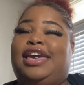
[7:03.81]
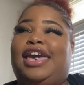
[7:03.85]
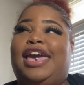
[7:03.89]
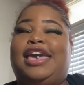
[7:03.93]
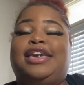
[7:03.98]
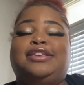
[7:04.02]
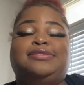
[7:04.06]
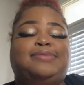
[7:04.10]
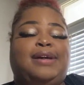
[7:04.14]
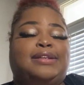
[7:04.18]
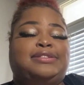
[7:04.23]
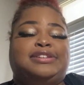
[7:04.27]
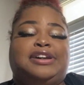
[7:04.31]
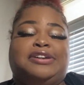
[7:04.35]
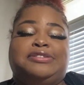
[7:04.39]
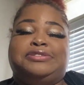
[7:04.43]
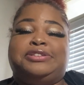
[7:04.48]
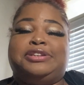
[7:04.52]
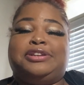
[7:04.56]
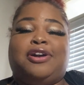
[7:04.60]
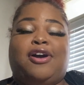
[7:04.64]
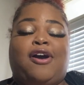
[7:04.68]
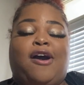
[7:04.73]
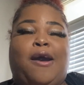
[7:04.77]
And he's about to go
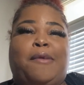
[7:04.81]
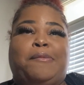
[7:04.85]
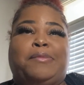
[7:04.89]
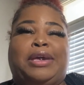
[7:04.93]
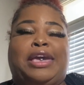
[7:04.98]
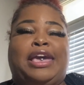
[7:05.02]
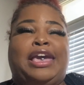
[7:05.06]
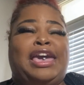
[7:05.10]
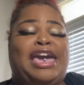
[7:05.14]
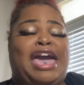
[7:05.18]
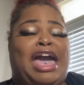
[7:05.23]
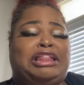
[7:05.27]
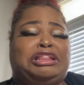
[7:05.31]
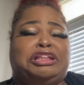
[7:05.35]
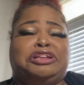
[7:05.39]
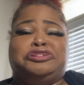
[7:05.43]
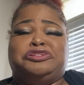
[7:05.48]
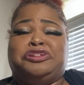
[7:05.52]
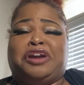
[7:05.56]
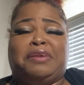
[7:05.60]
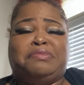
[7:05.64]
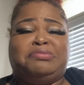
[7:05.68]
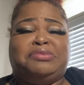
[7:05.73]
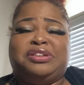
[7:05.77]
to the army. He had to
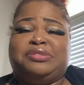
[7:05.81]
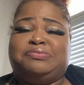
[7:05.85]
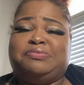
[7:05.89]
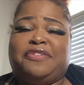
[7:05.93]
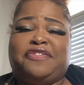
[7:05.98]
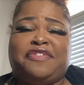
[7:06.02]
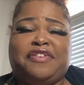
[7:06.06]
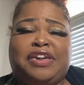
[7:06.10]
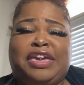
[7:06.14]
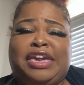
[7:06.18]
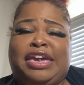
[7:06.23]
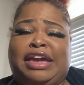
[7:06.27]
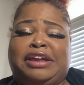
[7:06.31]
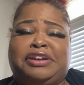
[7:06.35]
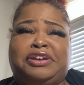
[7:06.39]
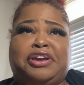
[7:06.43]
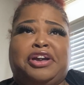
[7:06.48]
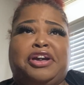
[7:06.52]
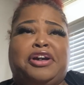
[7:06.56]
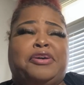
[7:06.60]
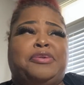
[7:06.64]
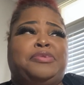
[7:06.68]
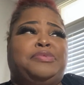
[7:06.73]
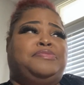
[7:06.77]
drop this before he had to
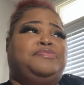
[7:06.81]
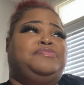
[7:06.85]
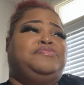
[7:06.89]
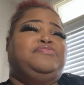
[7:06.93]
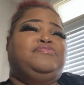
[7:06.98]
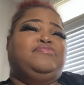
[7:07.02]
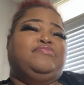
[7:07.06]
go.